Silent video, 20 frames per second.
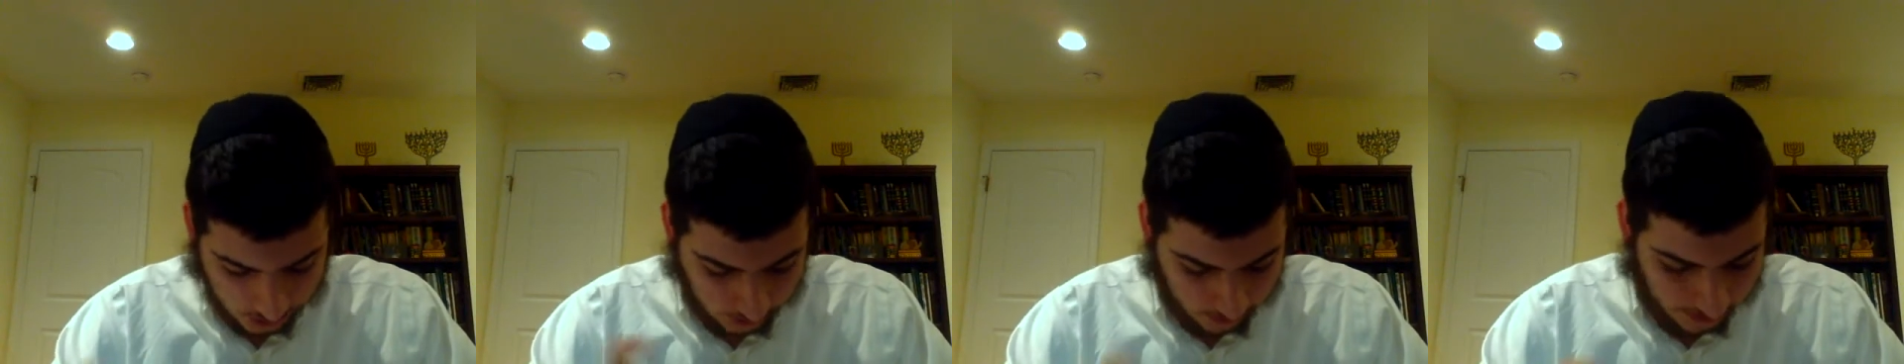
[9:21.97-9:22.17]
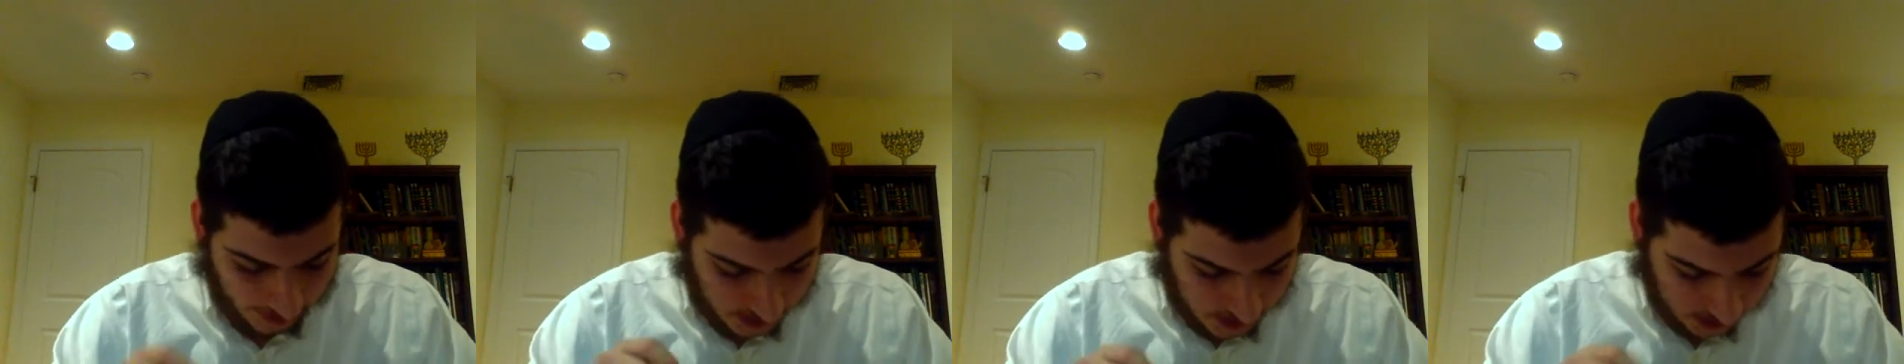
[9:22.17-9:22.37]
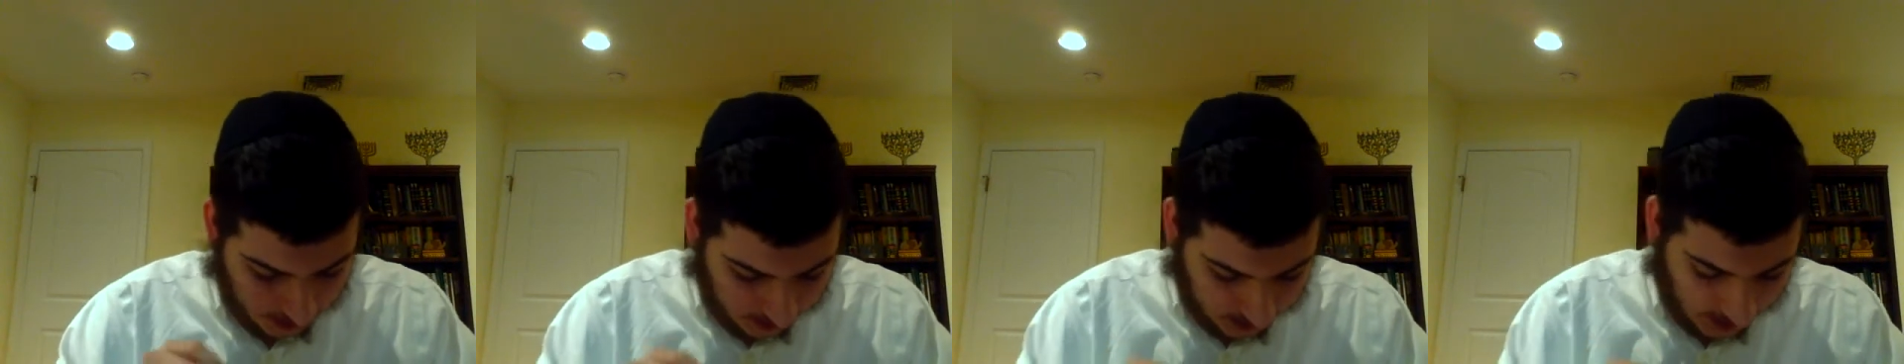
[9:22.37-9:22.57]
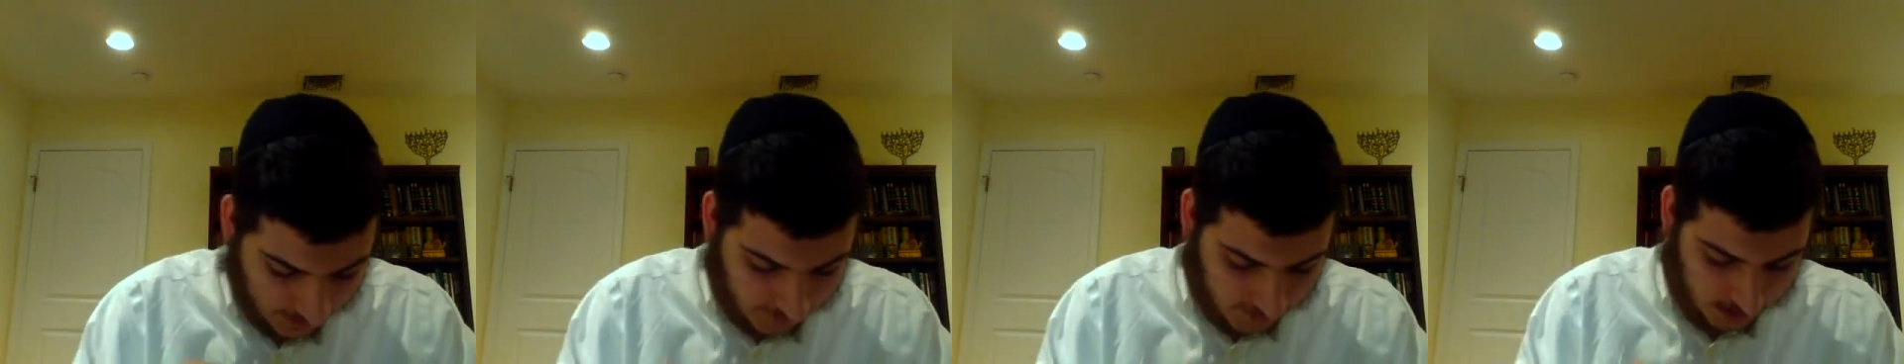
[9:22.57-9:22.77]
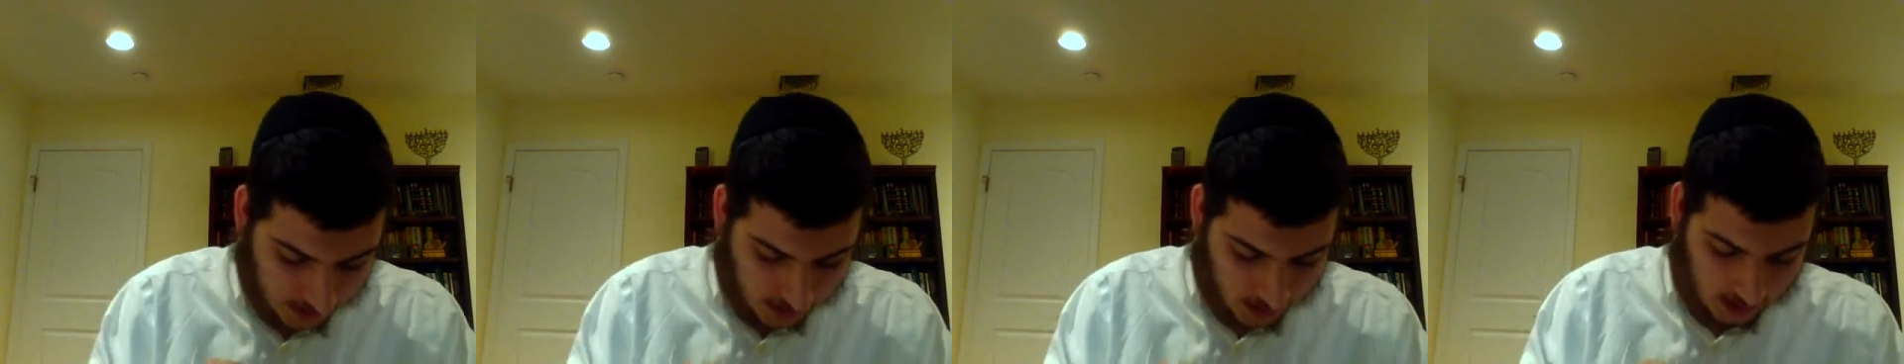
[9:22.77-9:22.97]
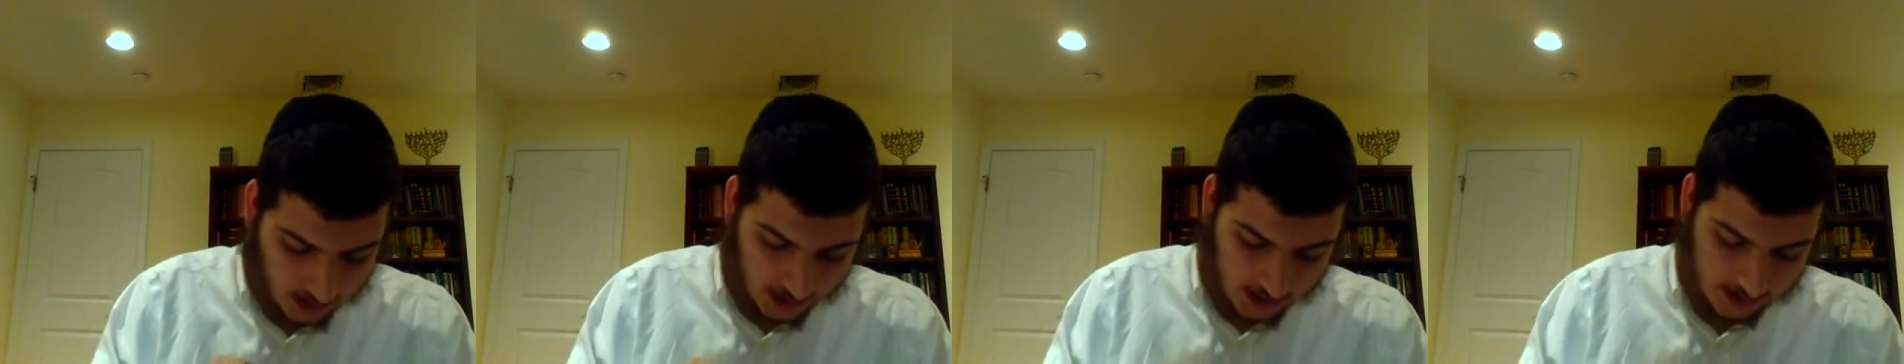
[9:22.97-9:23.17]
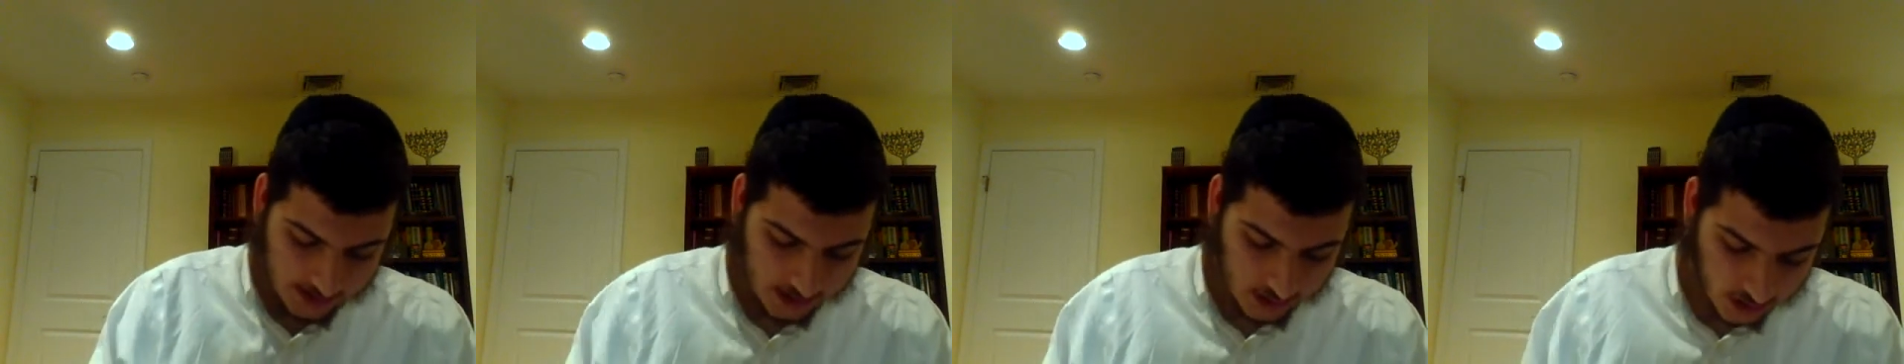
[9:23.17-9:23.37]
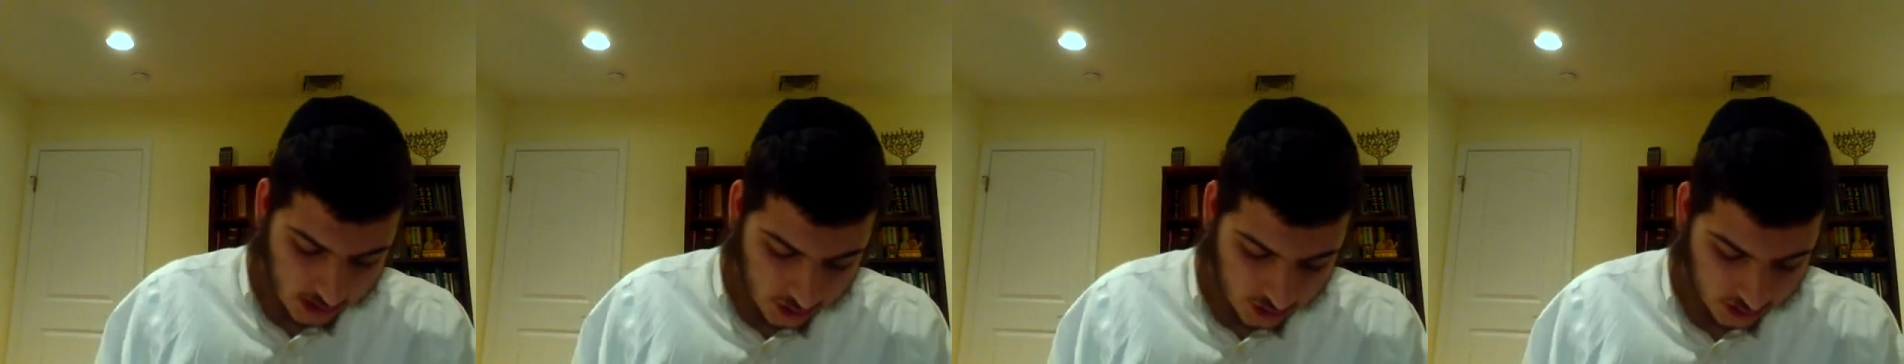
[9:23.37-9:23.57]
So pasuk 11
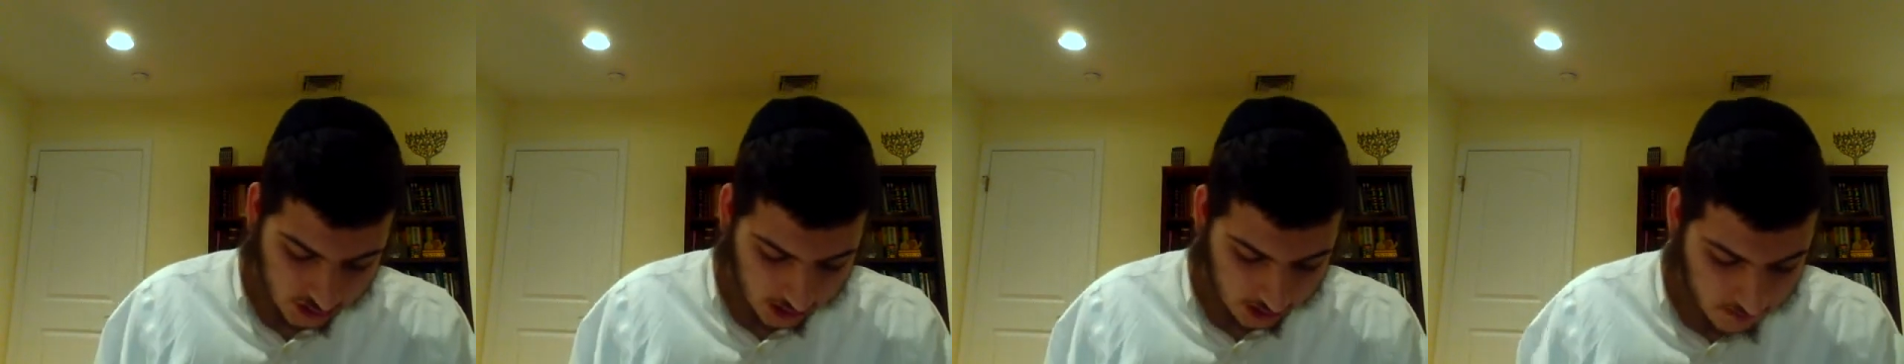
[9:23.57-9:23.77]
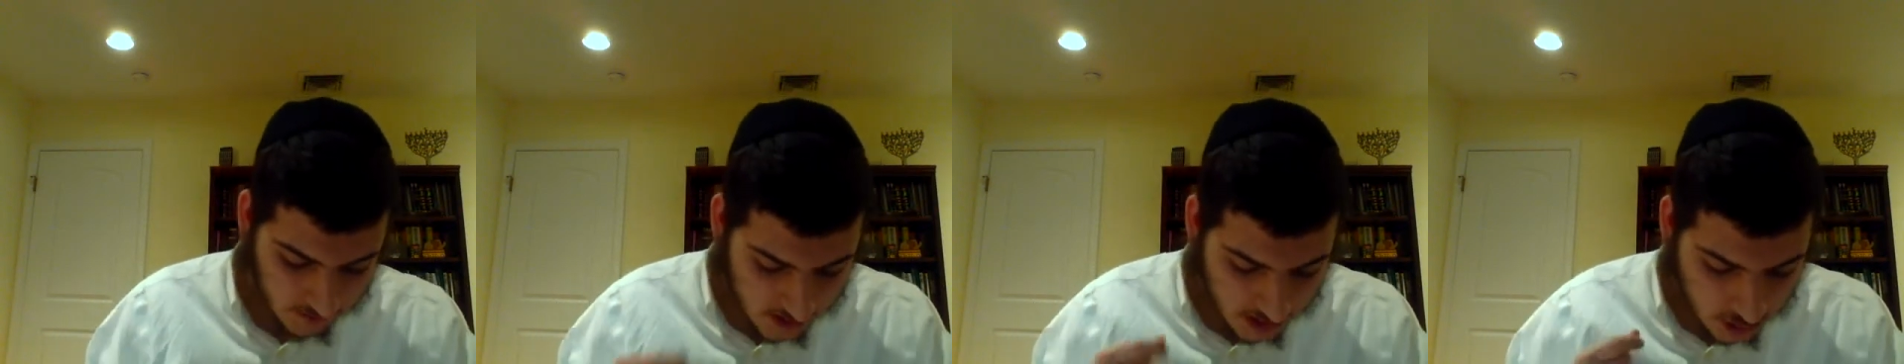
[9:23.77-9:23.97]
is interesting.